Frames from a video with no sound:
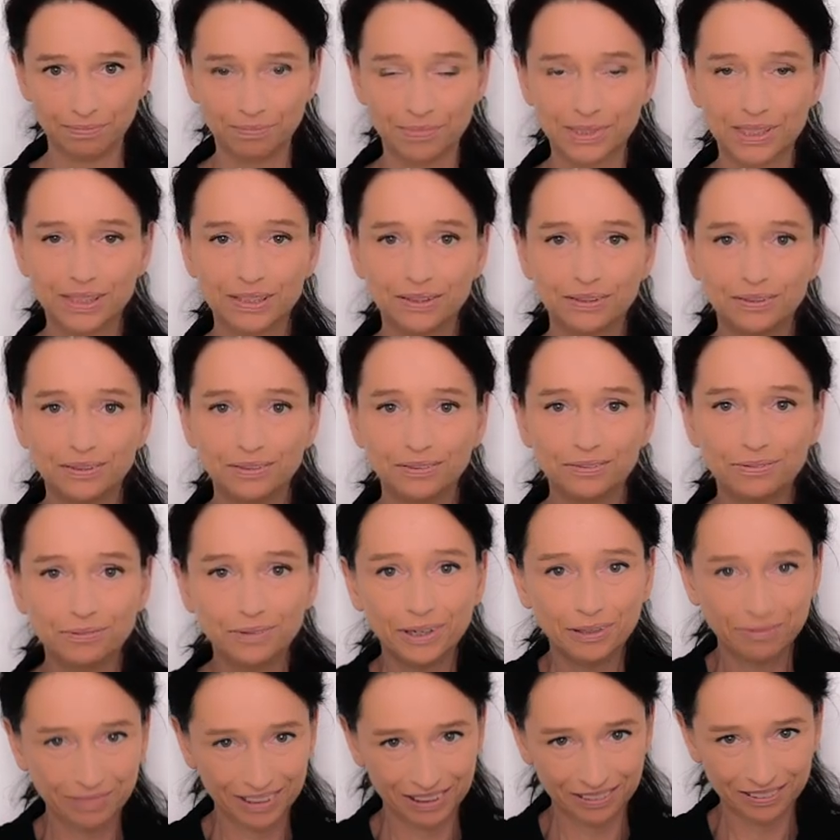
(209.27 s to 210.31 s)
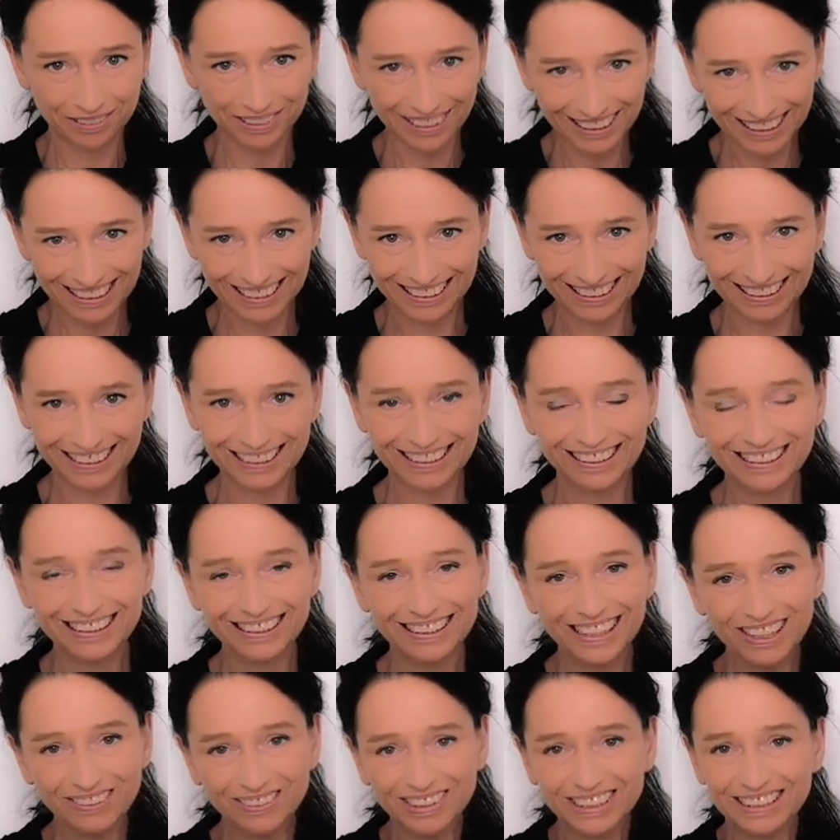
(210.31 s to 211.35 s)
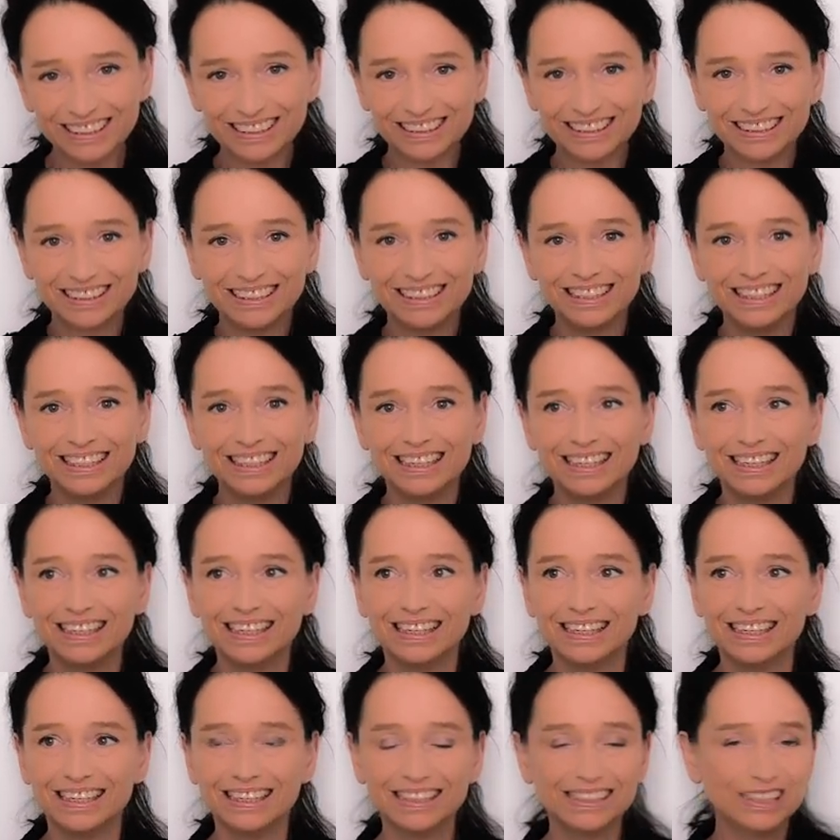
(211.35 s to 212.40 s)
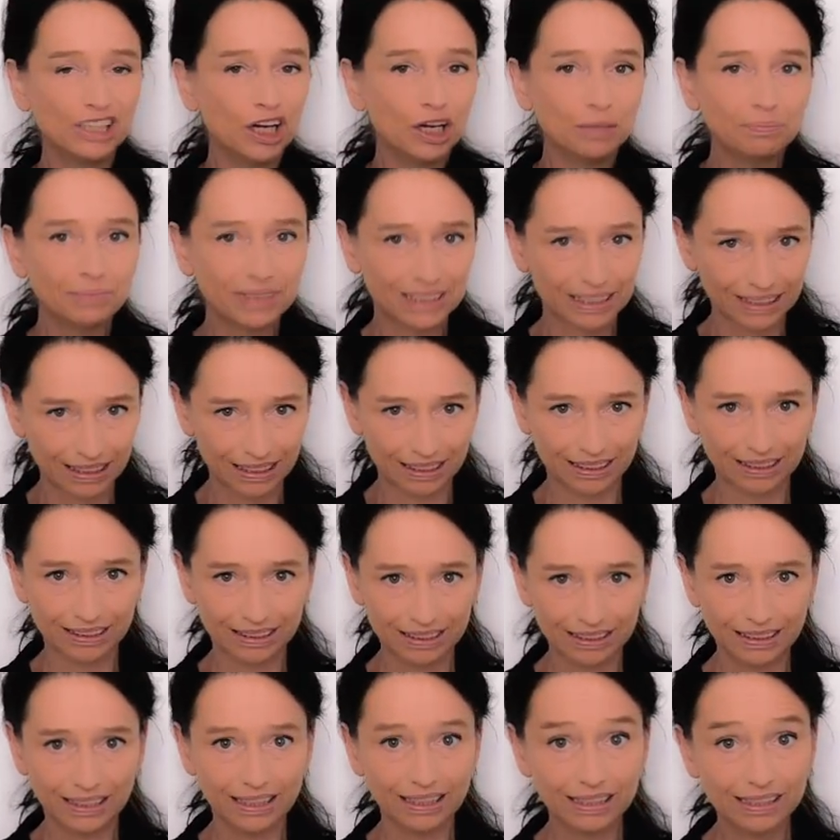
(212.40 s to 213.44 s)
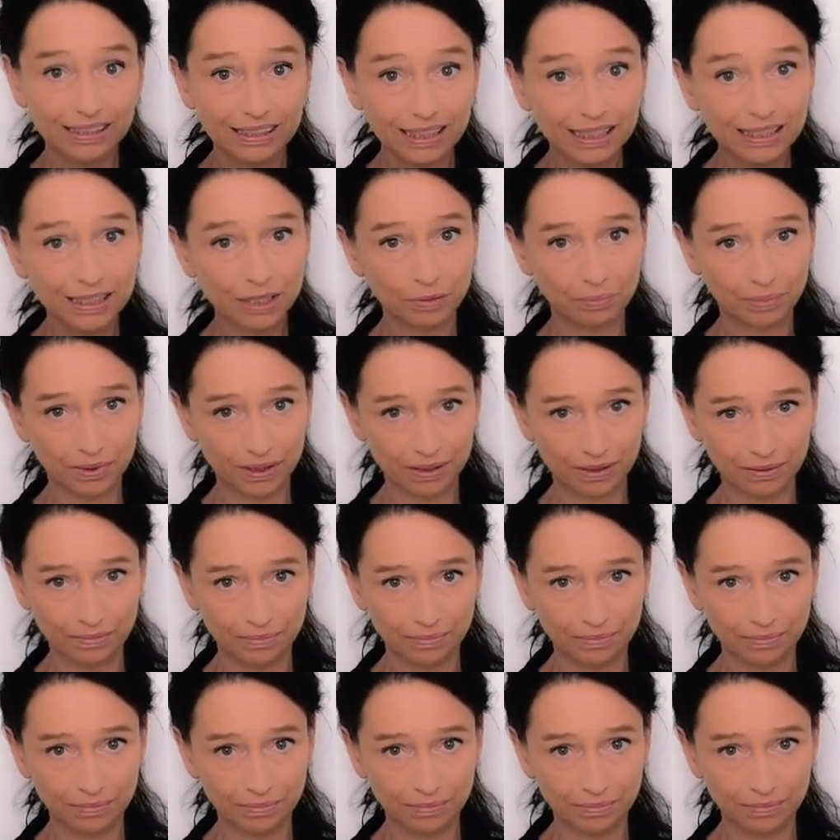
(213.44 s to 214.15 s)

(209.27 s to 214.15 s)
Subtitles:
So what we find in the evidence is not particularly accessible.